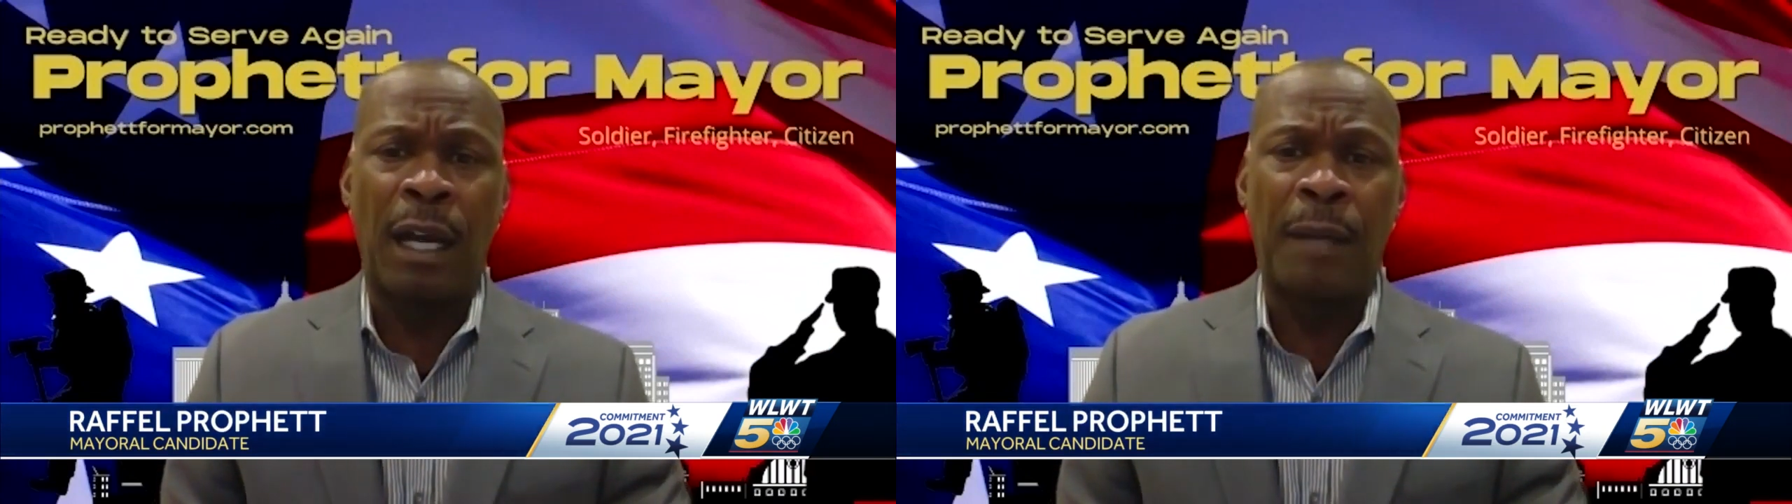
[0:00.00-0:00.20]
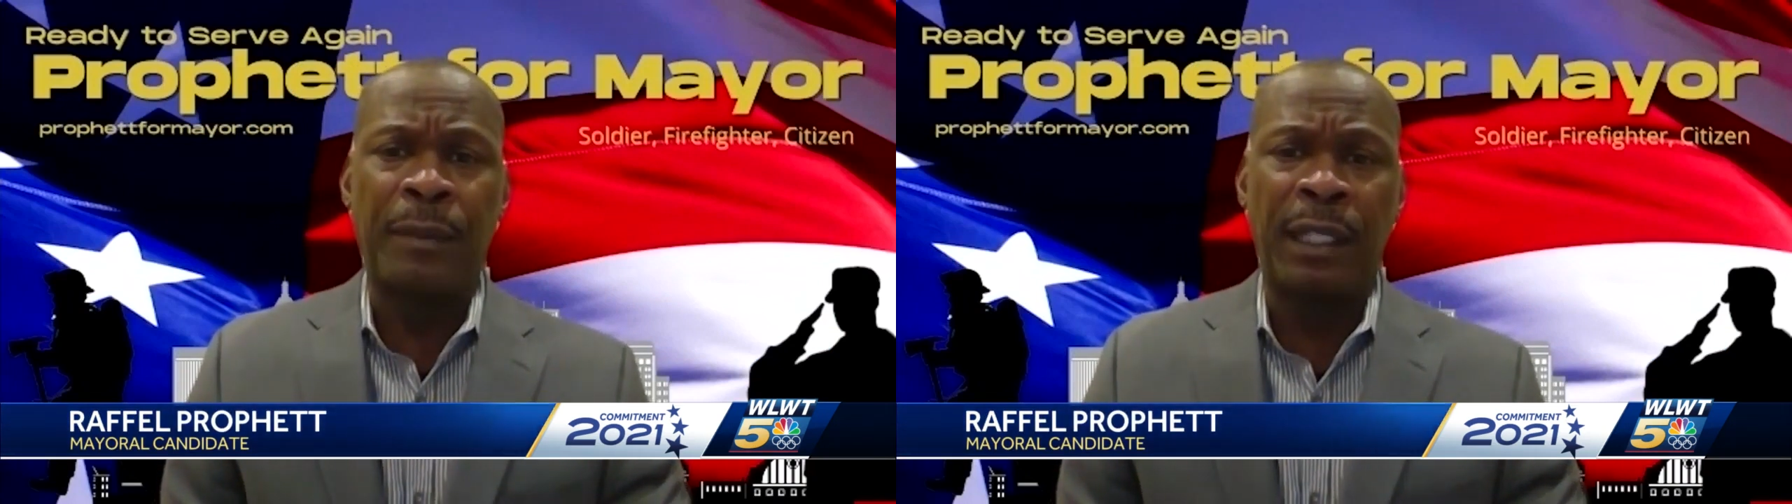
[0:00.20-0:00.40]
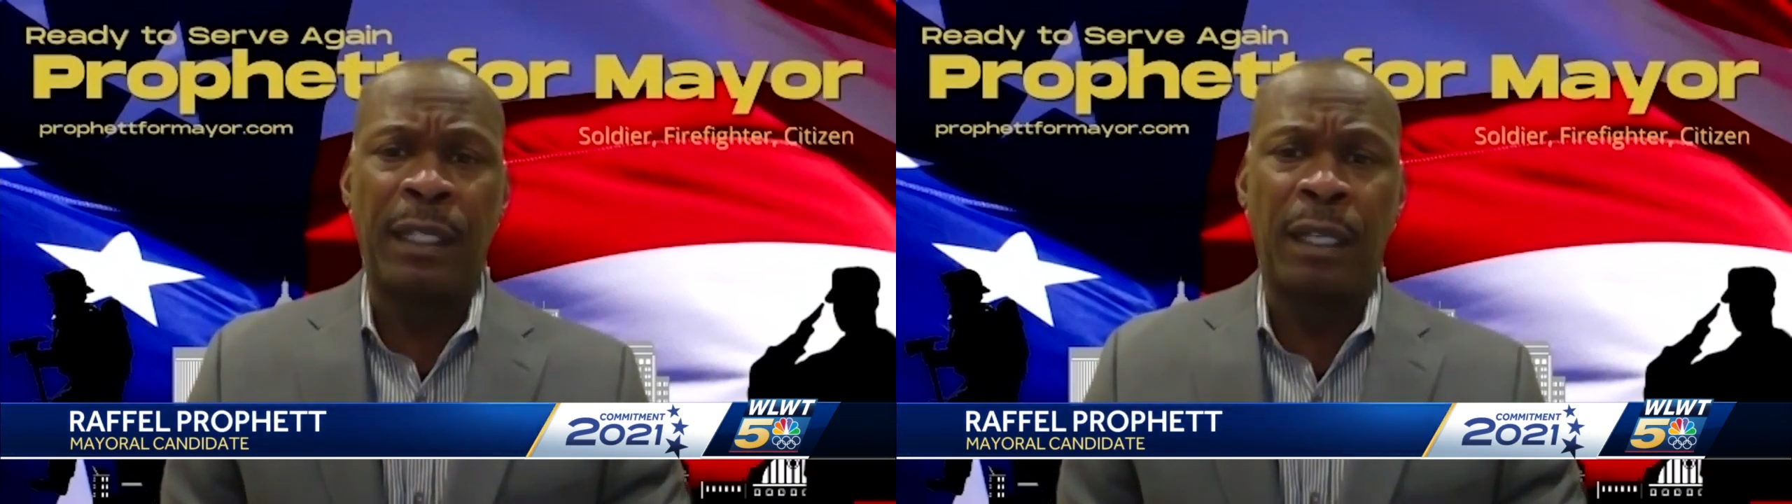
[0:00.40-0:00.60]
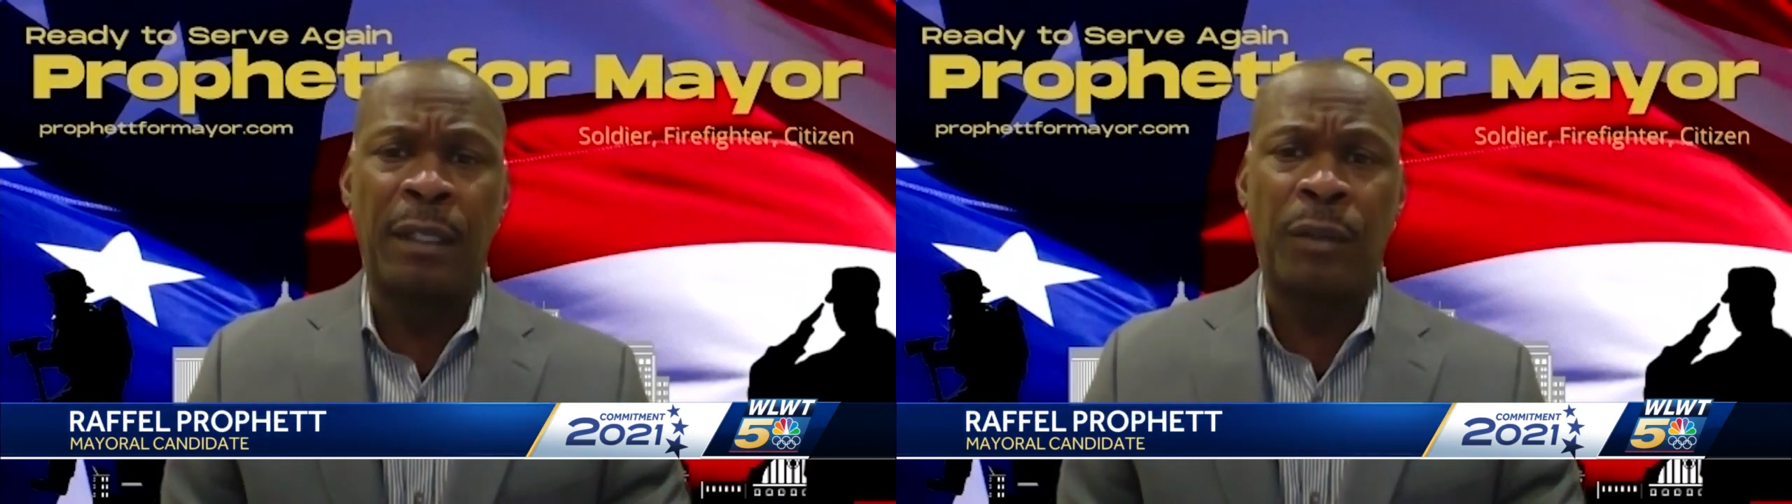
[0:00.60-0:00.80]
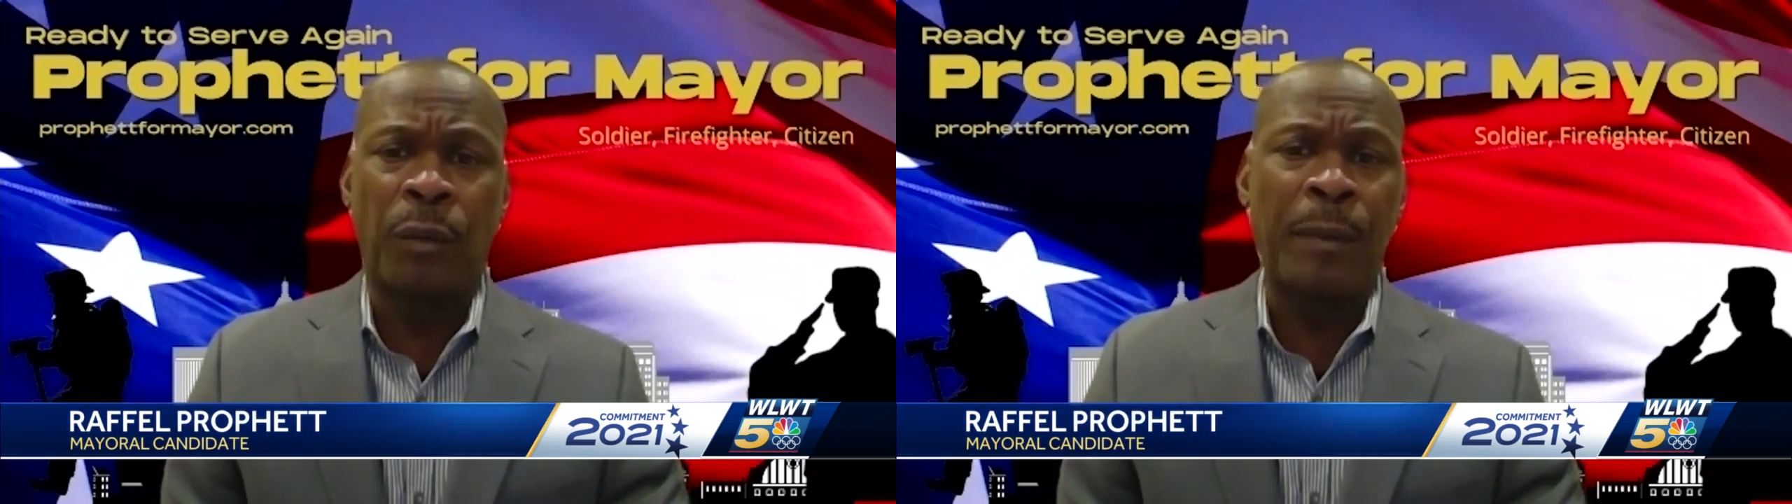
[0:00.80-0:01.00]
I'm the uh,
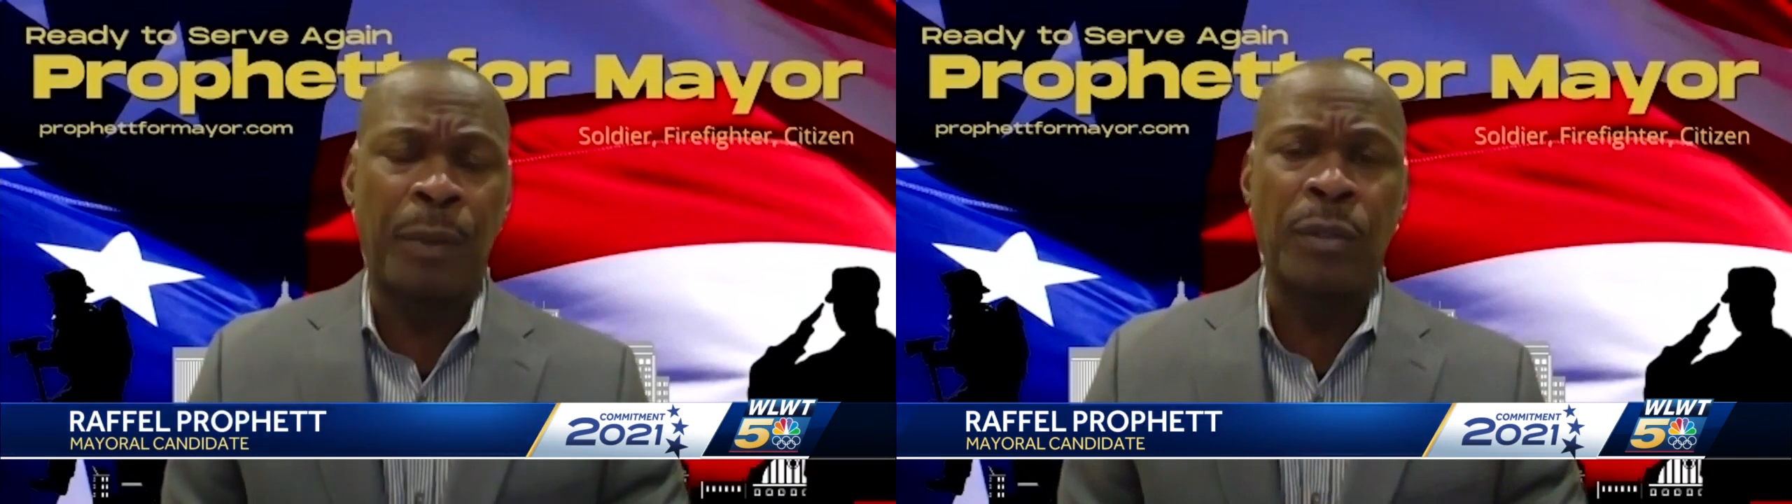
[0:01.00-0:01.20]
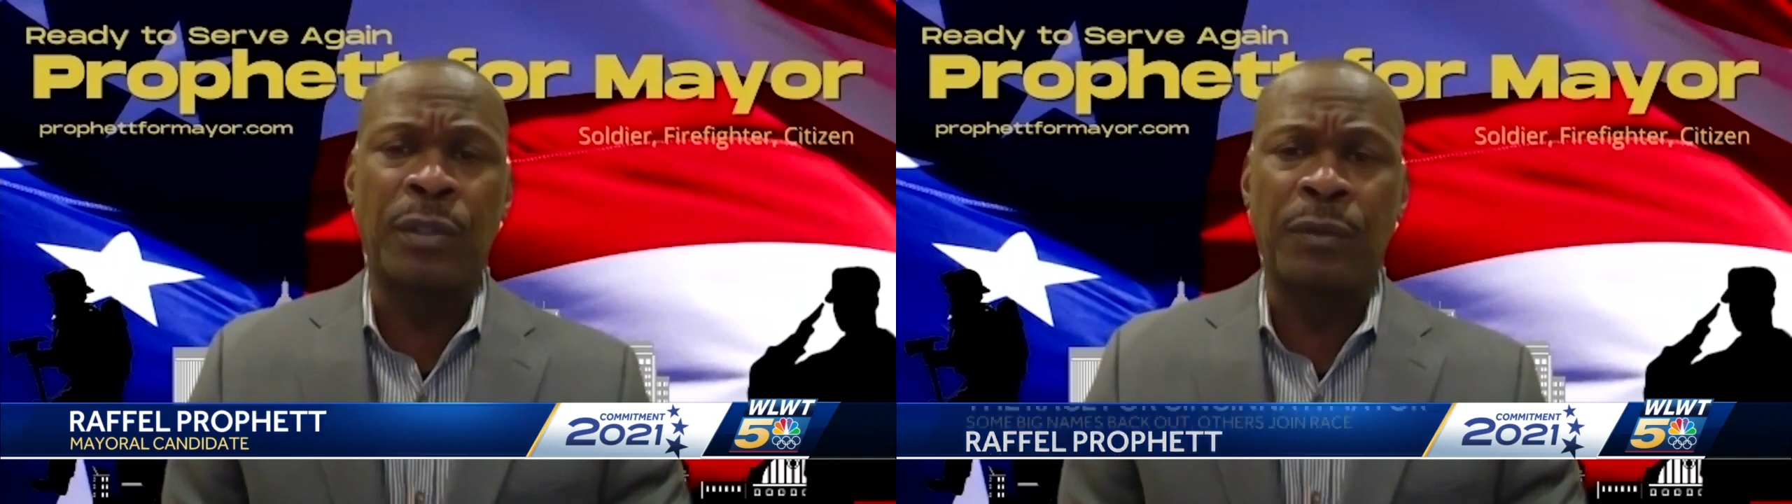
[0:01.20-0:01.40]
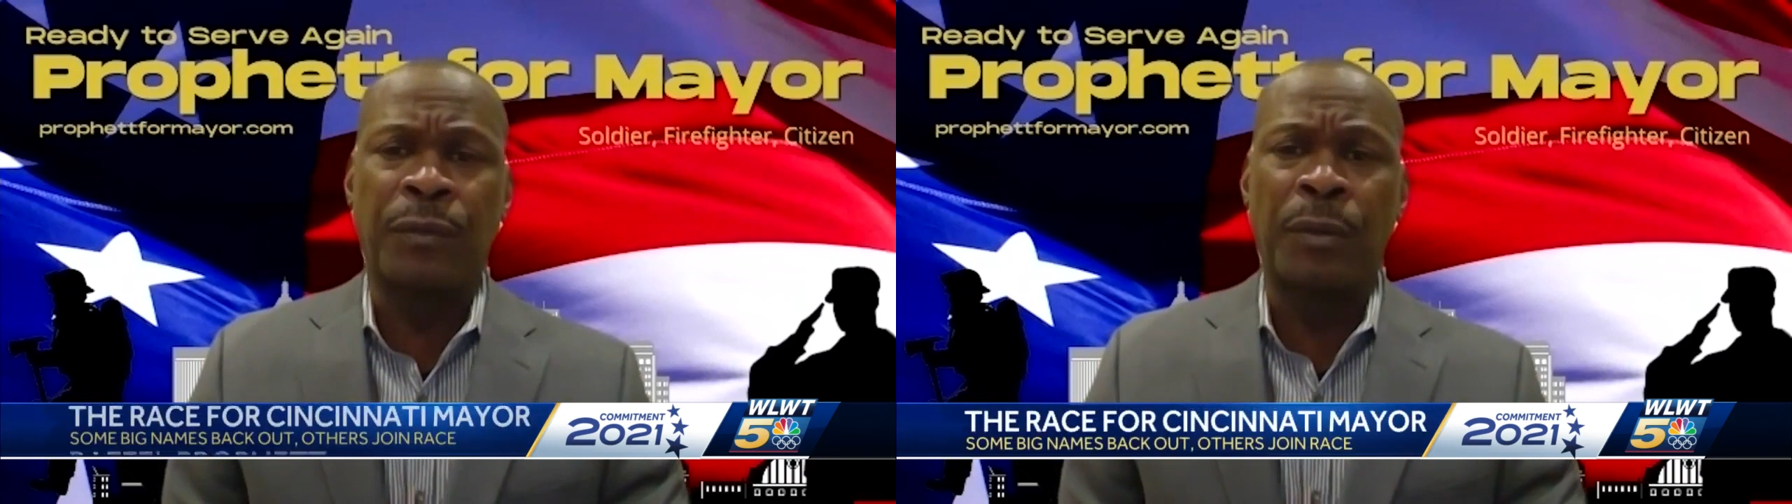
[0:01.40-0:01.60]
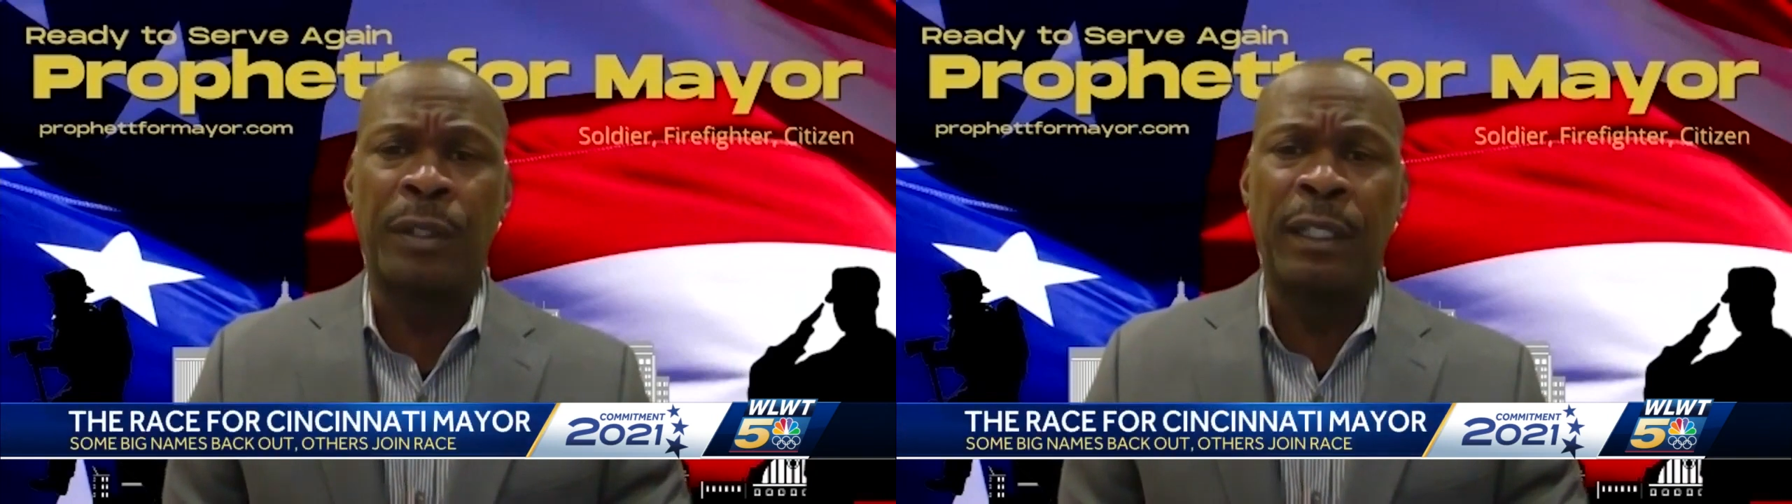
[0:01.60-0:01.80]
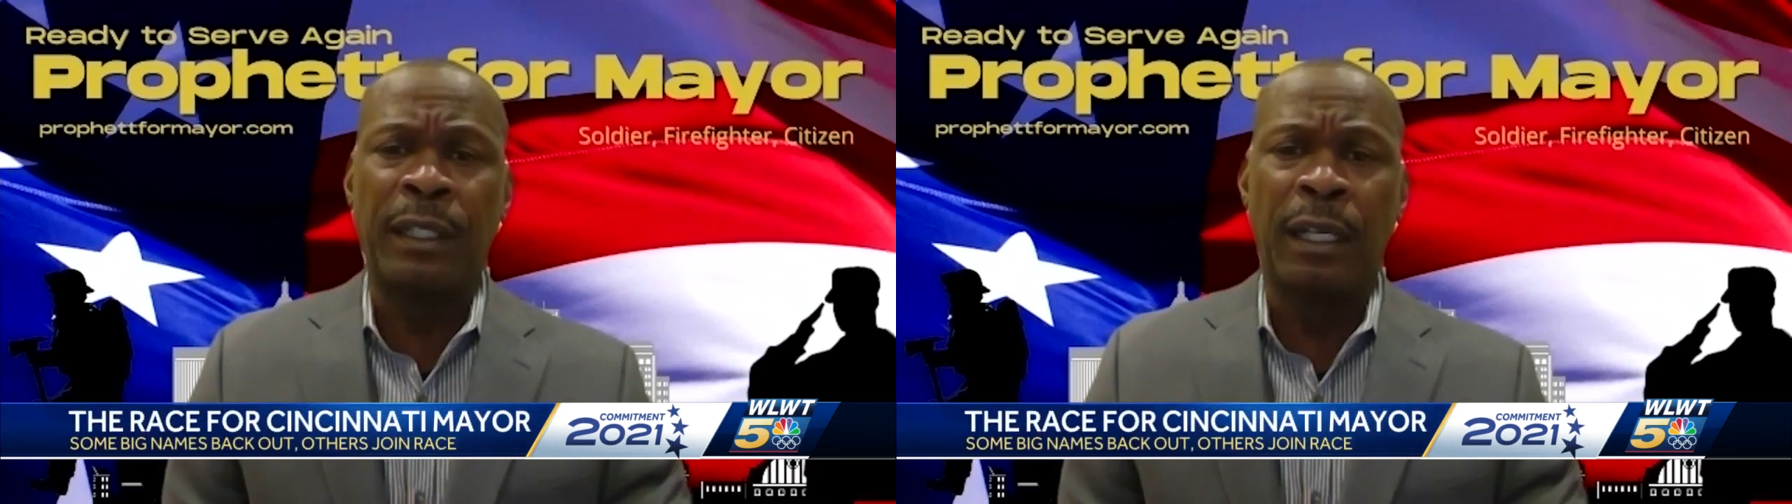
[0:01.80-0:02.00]
the right person for the.